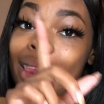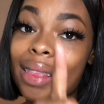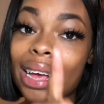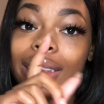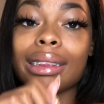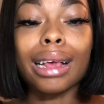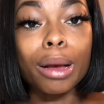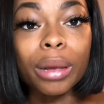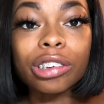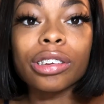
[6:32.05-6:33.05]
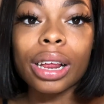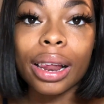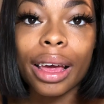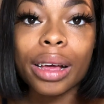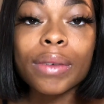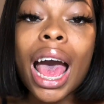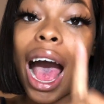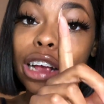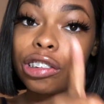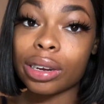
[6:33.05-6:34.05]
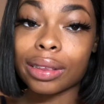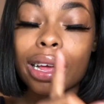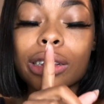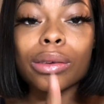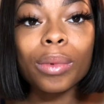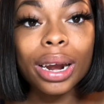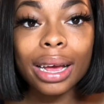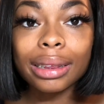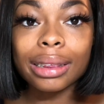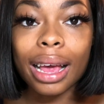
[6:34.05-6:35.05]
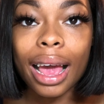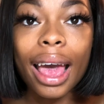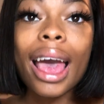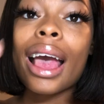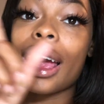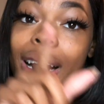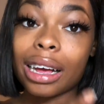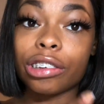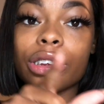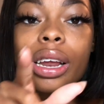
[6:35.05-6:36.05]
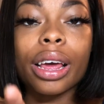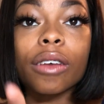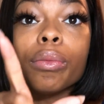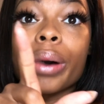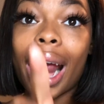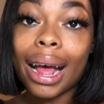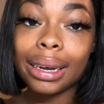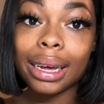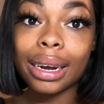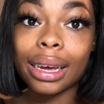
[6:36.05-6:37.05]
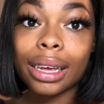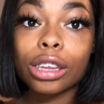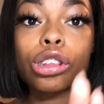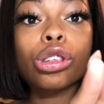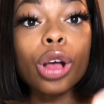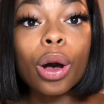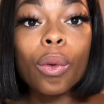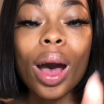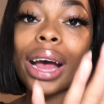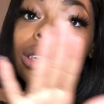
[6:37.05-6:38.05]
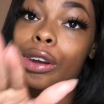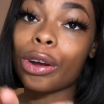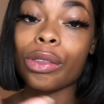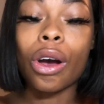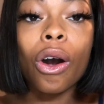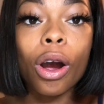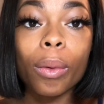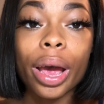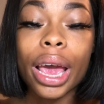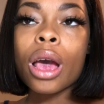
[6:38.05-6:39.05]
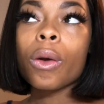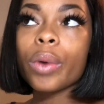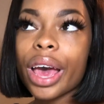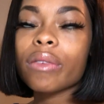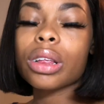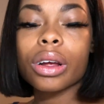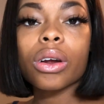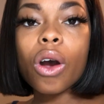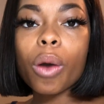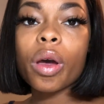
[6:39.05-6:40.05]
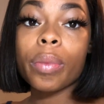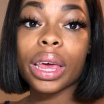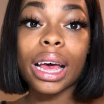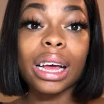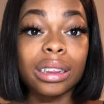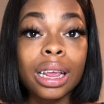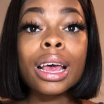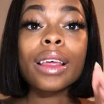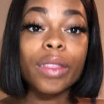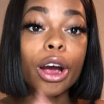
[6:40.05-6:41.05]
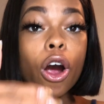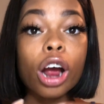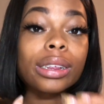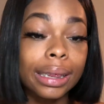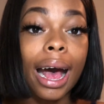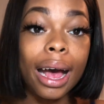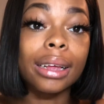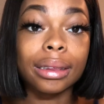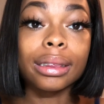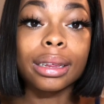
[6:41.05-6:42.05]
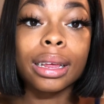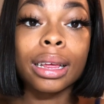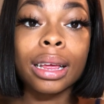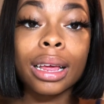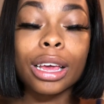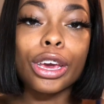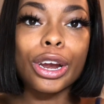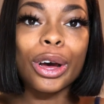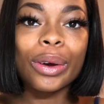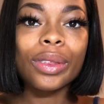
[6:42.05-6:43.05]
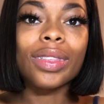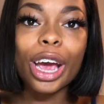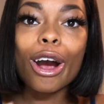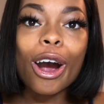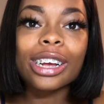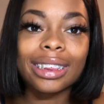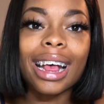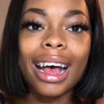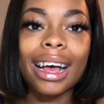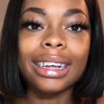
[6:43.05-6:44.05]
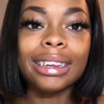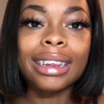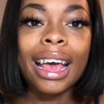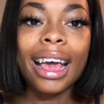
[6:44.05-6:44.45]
That's the time I should have left. I should have stuck to what I said and I should have left. But I didn't. So I had to learn the hard way. We have to learn the hard way because there are signs. You know, there are signs.